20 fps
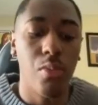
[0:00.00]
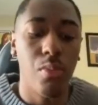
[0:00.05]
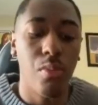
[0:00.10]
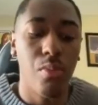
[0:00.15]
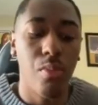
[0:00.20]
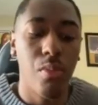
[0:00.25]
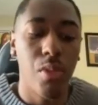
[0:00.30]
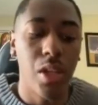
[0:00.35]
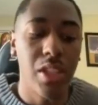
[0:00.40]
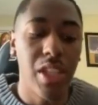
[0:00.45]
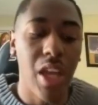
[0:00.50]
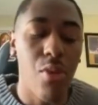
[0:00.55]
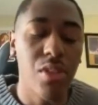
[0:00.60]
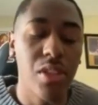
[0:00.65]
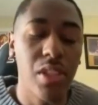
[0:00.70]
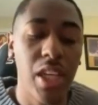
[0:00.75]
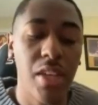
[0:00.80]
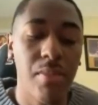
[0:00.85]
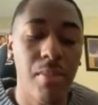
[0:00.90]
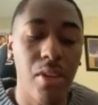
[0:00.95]
because I was thinking
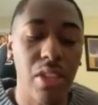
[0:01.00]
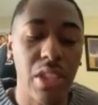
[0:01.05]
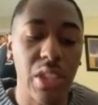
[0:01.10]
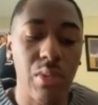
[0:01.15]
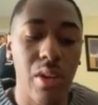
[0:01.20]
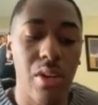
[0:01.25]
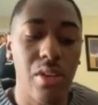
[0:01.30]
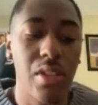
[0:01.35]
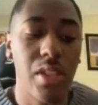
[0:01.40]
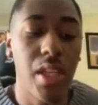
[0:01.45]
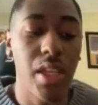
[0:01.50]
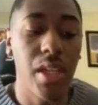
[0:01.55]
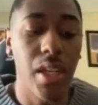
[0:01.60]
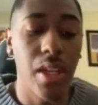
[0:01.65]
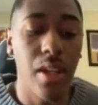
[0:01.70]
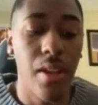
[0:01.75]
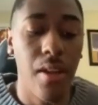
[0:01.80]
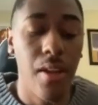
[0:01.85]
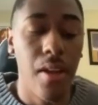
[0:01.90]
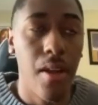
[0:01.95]
about this while you're saying it.
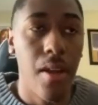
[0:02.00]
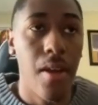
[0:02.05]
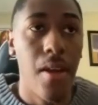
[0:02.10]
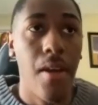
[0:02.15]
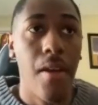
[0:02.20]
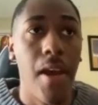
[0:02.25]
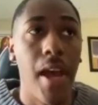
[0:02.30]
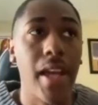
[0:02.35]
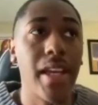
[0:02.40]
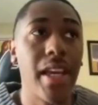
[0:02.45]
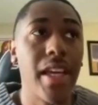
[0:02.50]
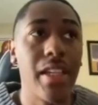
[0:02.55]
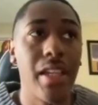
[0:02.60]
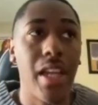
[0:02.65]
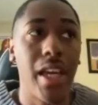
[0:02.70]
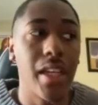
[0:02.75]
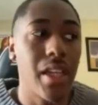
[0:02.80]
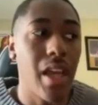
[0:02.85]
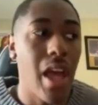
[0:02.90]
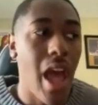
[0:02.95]
Again, like
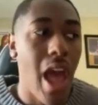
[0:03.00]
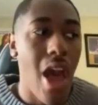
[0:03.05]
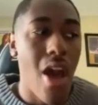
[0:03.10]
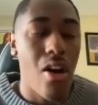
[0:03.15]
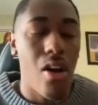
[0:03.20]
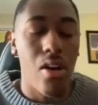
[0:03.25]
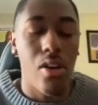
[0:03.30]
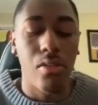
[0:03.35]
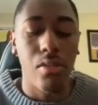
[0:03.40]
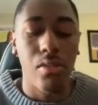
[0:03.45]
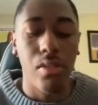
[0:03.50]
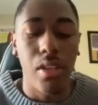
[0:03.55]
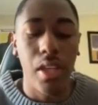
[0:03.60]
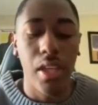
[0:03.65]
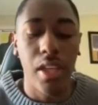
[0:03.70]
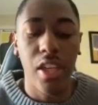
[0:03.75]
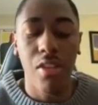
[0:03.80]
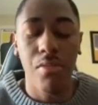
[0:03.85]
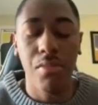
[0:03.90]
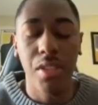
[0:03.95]
how it
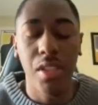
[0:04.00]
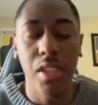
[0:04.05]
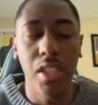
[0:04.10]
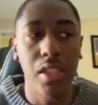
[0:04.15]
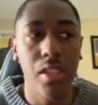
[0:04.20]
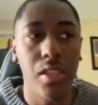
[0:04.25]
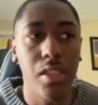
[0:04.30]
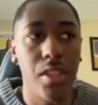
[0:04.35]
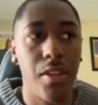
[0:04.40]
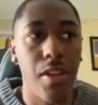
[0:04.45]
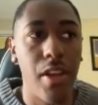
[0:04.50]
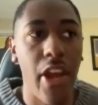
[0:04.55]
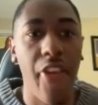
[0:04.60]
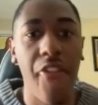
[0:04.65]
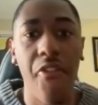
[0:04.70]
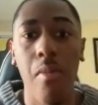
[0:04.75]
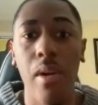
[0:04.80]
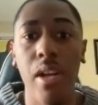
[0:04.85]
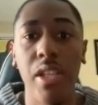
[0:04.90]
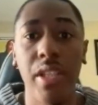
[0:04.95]
comes into
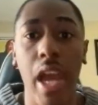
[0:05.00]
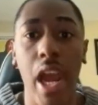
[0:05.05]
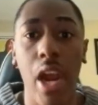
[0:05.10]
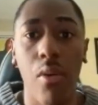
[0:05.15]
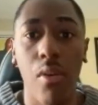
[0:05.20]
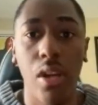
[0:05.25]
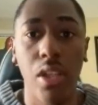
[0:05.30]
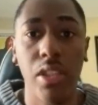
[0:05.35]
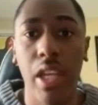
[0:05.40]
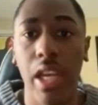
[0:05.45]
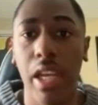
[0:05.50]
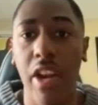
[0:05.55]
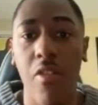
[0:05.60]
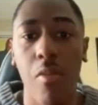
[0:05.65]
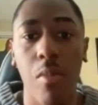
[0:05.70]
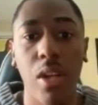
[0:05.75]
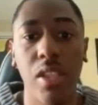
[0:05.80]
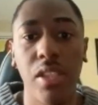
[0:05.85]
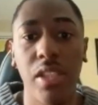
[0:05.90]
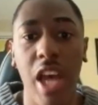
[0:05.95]
everybody's errors, like everybody's
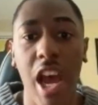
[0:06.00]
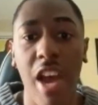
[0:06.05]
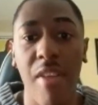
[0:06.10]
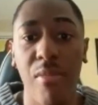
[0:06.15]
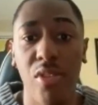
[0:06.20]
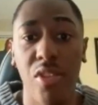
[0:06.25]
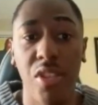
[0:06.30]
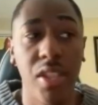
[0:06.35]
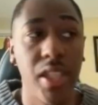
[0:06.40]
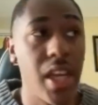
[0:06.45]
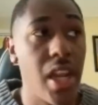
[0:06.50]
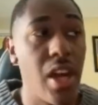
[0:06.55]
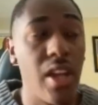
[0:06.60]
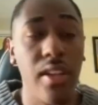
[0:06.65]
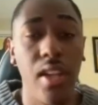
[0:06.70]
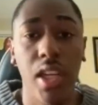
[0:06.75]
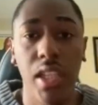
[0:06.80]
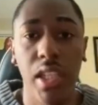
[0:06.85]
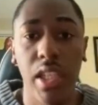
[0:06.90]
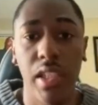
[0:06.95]
time, we just get
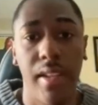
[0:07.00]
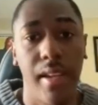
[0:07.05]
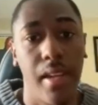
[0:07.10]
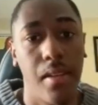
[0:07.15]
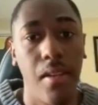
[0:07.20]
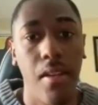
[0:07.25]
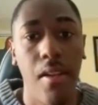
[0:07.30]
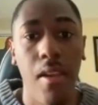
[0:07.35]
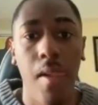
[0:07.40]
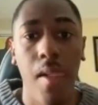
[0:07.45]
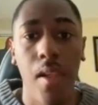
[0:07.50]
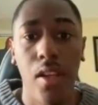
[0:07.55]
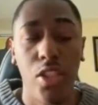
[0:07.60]
unlucky. Like so